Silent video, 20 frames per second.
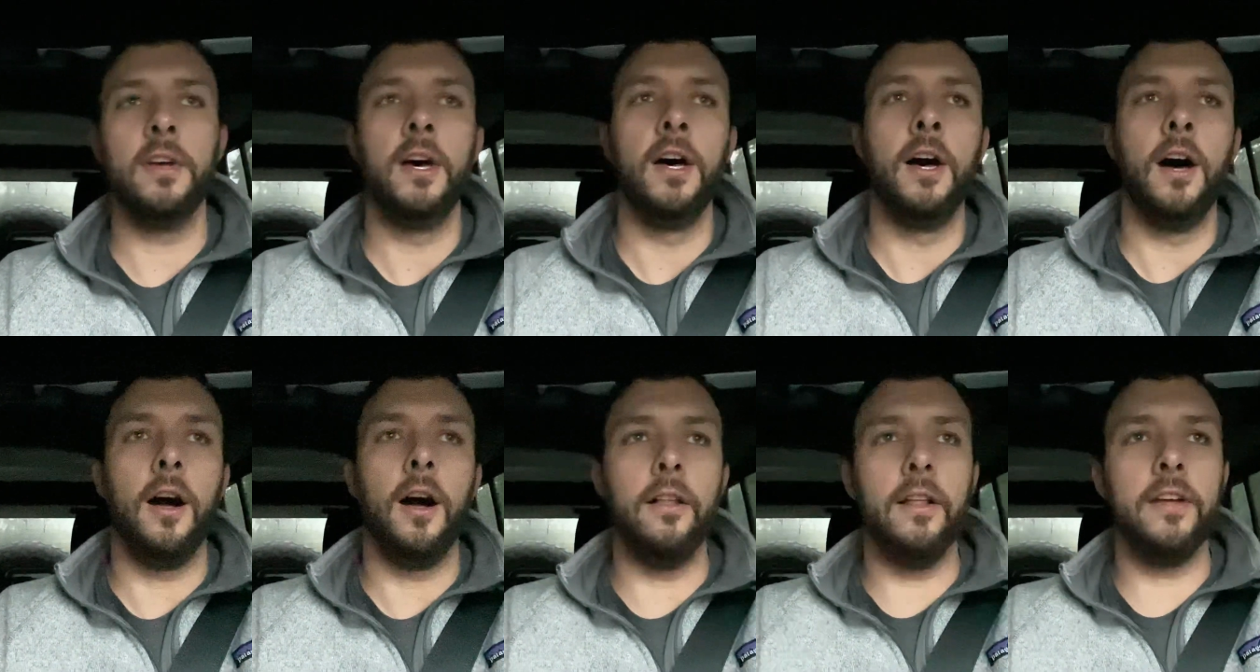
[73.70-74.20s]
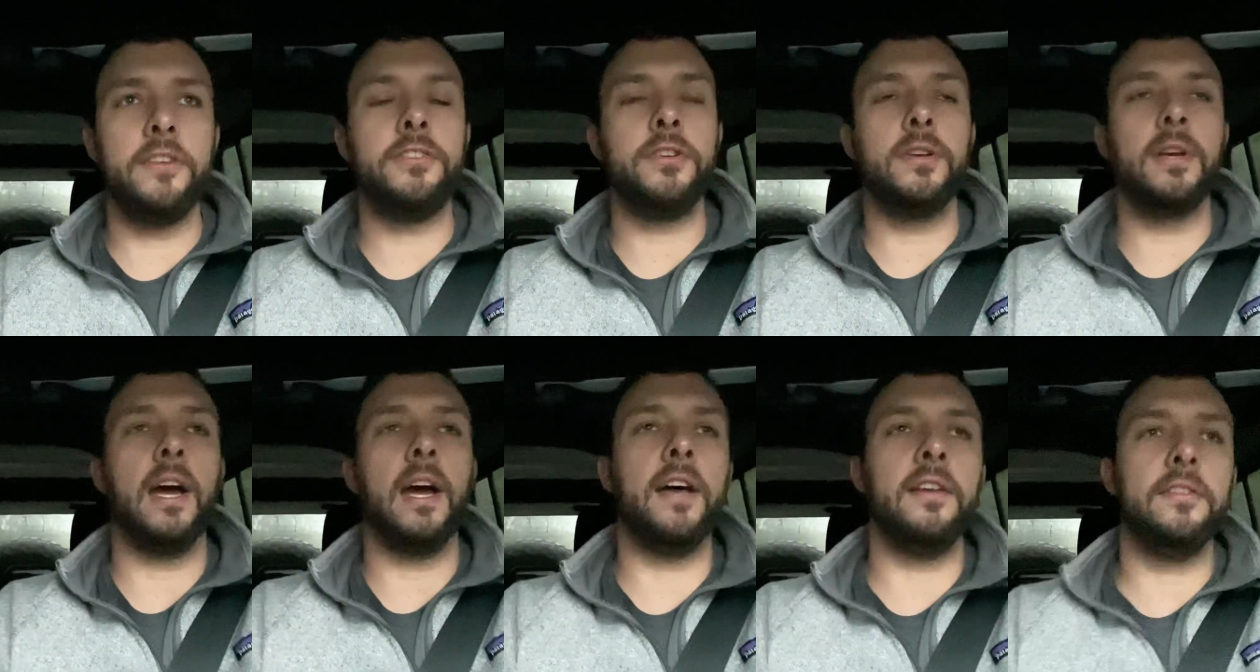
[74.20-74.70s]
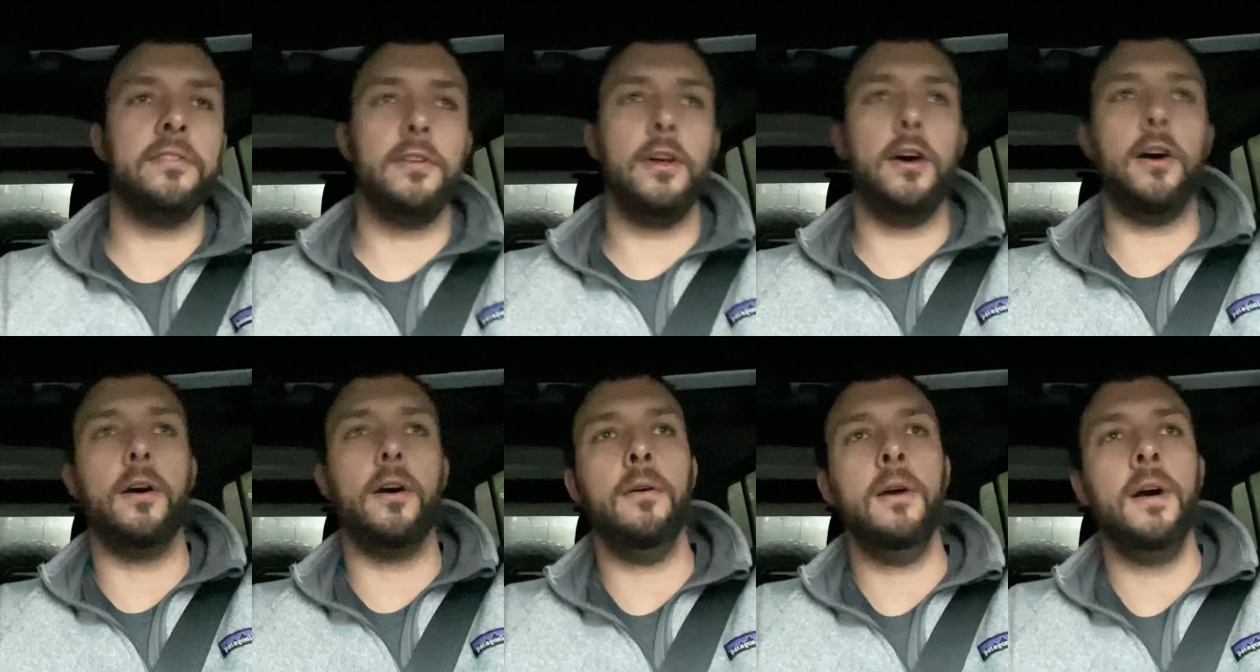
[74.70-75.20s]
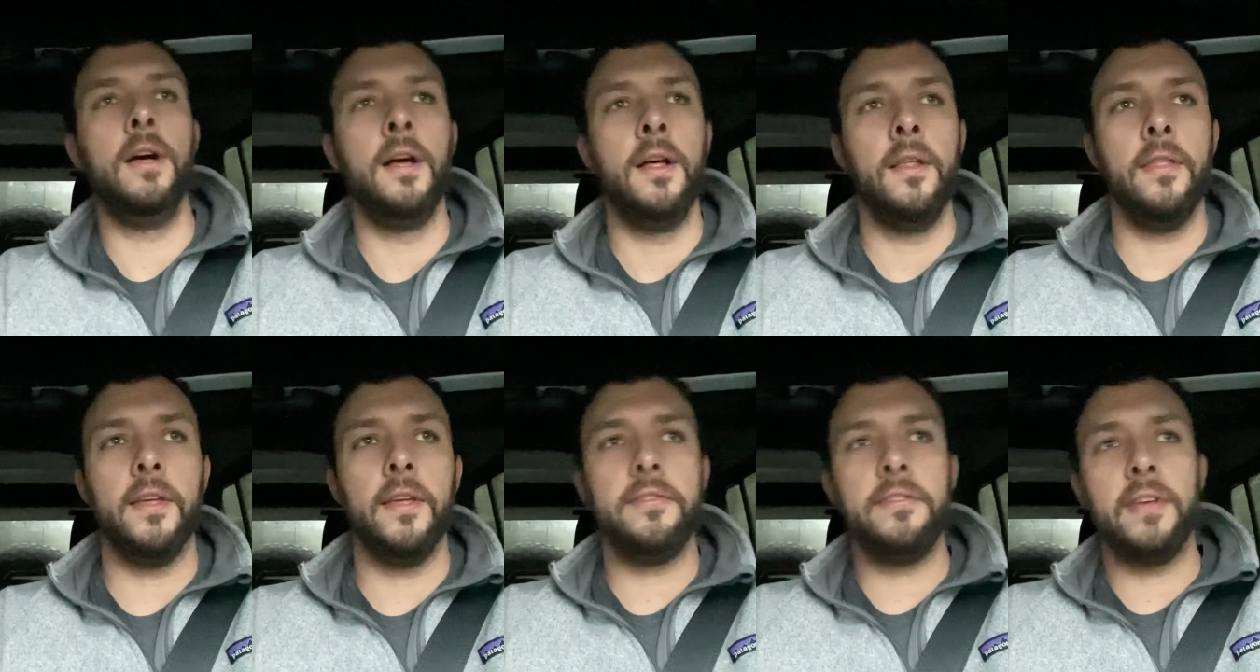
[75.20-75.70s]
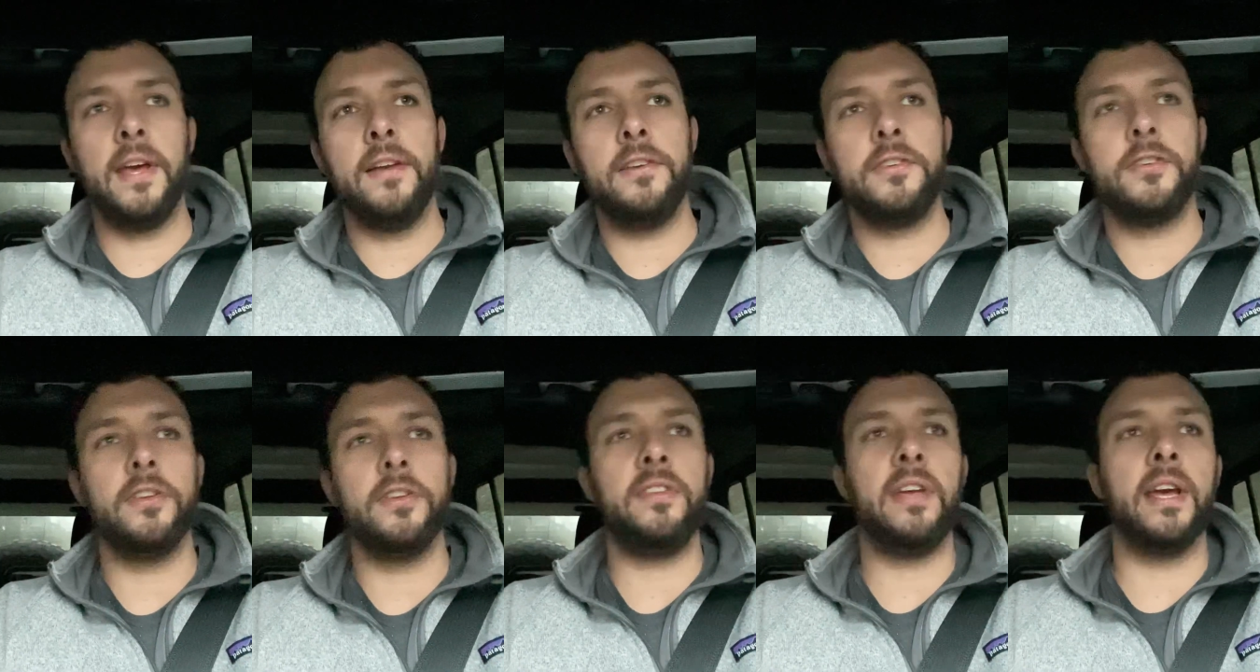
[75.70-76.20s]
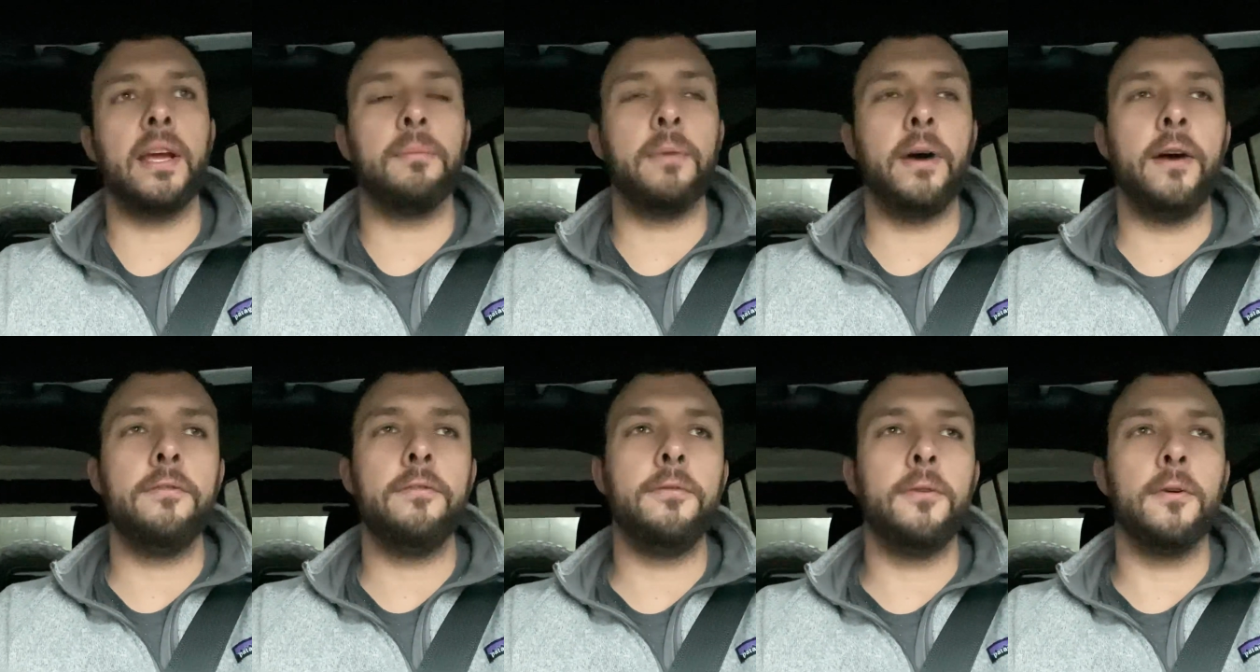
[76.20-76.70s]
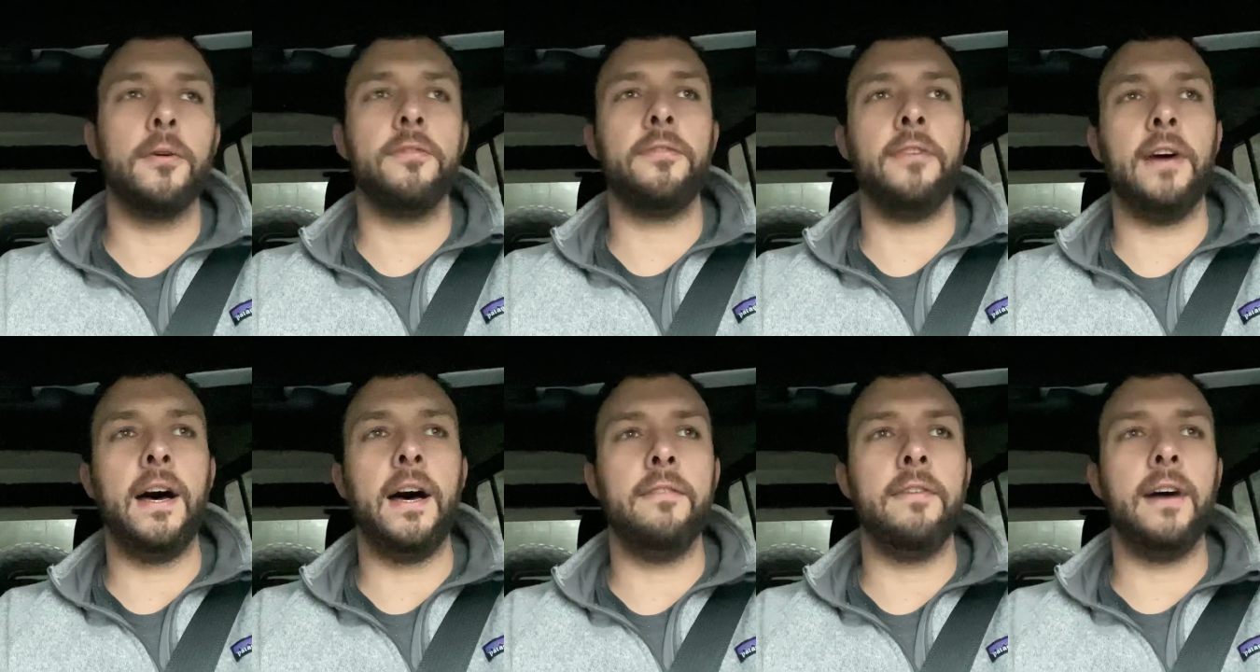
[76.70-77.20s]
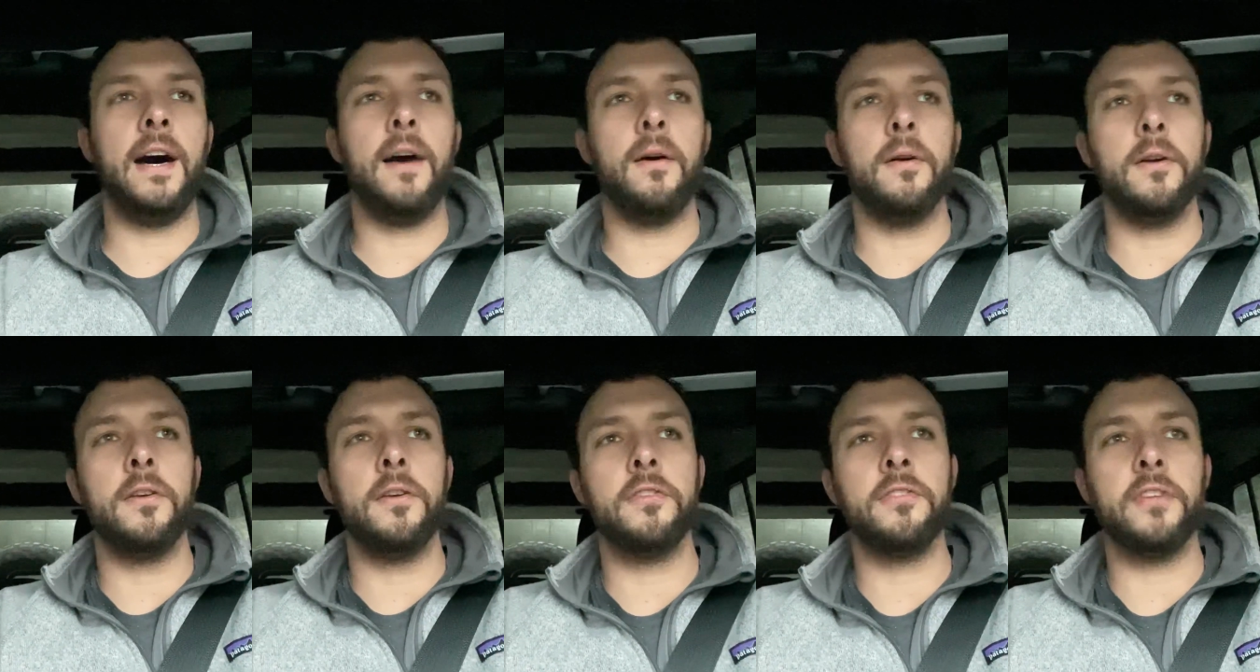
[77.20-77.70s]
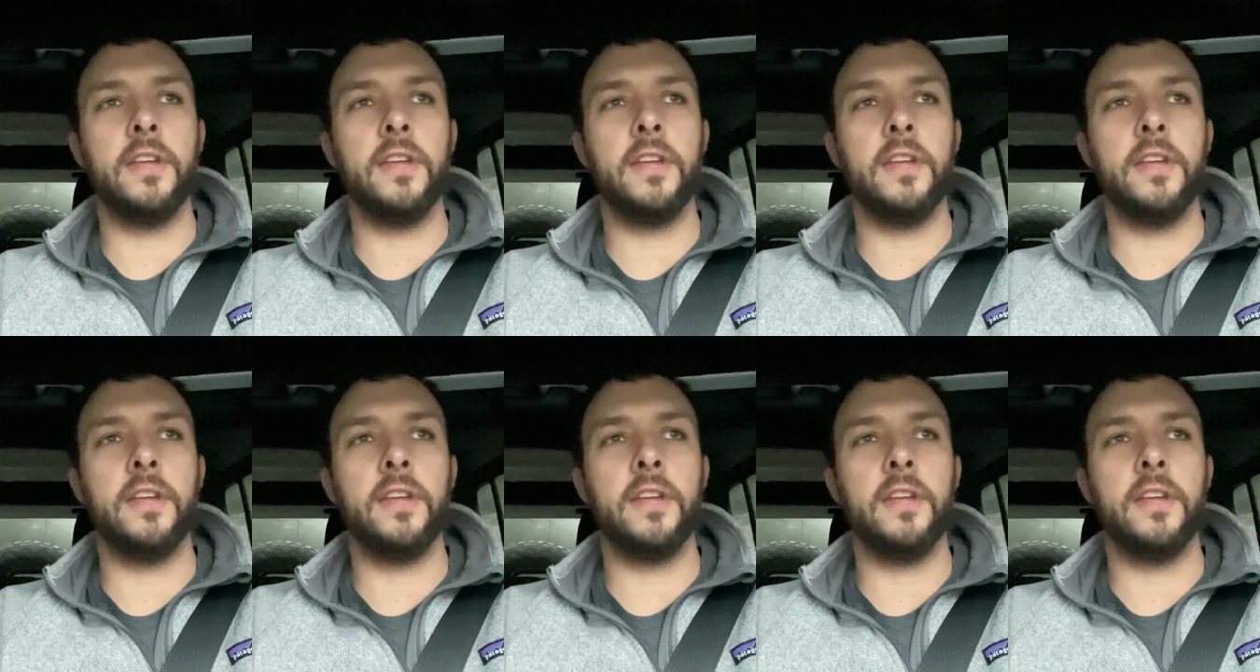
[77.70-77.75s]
I'll let you guys know. They say it should take about 4 or 5 hours,